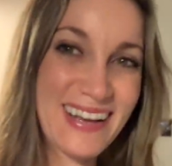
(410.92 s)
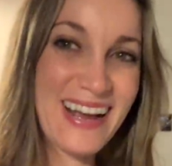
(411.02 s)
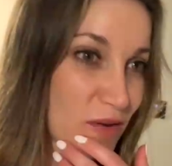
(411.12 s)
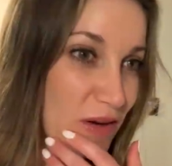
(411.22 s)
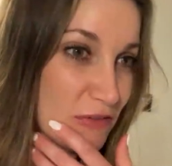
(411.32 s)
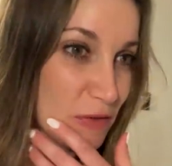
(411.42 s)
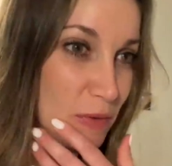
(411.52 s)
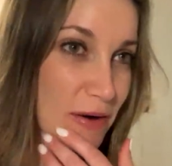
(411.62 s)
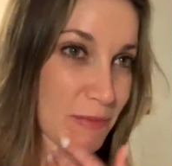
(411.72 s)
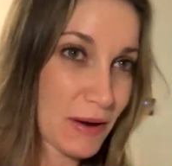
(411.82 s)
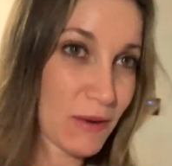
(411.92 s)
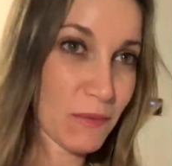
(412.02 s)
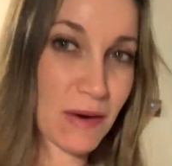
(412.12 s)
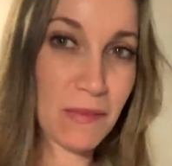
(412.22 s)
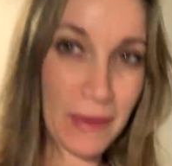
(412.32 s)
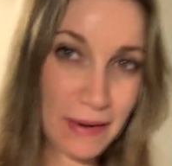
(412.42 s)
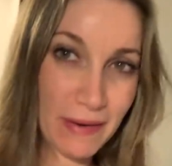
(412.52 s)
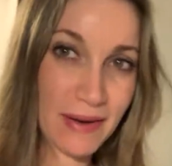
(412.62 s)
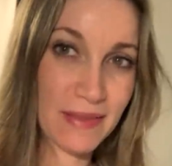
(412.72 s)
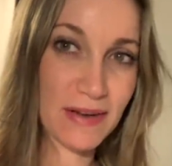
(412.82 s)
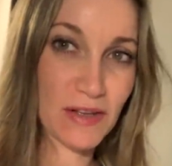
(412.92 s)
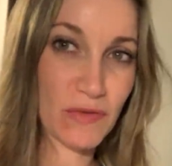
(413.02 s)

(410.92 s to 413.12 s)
I don't have to worry about what I'm wearing in this